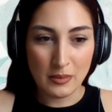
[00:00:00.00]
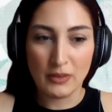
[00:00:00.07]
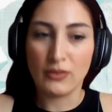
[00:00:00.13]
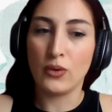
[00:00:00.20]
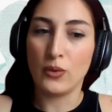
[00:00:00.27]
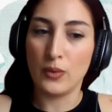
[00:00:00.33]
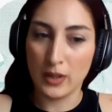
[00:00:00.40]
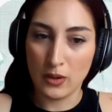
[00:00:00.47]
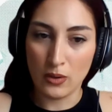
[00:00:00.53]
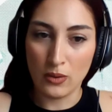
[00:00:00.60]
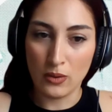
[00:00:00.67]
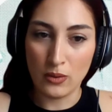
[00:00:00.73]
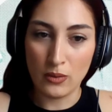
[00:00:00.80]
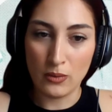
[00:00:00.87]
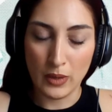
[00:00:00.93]
Before we
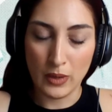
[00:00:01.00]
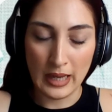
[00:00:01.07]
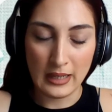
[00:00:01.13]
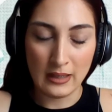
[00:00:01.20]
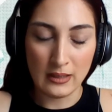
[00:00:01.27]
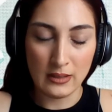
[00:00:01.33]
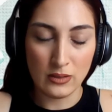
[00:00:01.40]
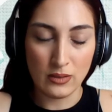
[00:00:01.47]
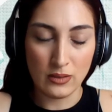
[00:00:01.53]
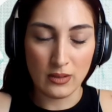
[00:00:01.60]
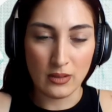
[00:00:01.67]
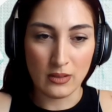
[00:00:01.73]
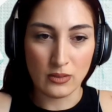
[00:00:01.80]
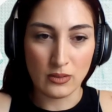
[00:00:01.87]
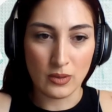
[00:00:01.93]
go, we head
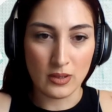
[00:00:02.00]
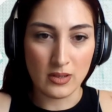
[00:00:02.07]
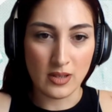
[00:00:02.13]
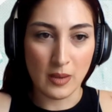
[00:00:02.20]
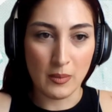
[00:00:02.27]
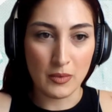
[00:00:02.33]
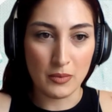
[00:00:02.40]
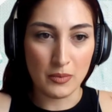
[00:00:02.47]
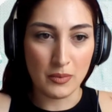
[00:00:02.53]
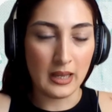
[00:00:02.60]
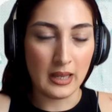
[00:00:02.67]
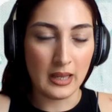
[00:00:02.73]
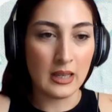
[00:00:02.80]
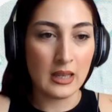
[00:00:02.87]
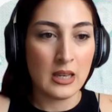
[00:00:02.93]
into our summer
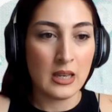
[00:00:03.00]
break,